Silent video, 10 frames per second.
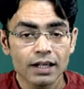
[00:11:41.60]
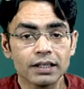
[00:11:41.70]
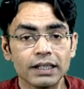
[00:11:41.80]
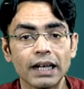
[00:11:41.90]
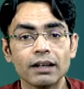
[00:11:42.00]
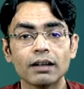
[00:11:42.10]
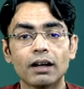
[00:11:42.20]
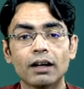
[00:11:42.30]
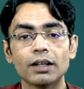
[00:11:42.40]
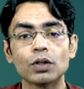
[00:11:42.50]
Then,
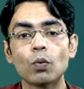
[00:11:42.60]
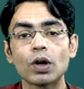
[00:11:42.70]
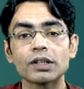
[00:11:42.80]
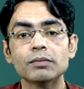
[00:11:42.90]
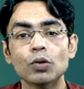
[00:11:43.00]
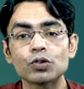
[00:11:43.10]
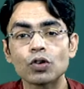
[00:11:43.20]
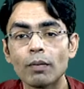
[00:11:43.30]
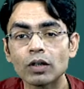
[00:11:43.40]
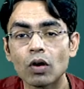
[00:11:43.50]
what is the most
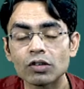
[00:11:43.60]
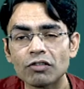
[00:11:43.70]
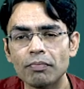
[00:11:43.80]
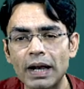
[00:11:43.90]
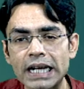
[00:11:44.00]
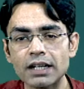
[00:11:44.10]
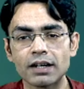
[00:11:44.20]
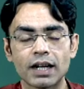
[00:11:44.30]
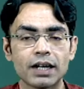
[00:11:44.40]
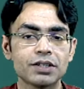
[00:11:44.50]
common cause of mental
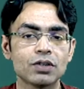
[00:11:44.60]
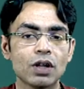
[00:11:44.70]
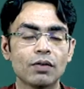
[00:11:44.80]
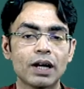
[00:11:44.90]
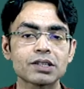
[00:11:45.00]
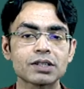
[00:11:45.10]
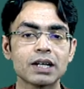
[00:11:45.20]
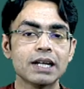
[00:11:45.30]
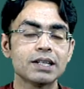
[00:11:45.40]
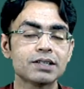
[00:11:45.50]
retardation, you have asked?
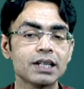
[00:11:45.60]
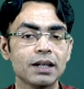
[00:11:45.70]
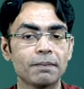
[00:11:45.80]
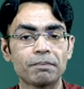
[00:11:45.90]
See,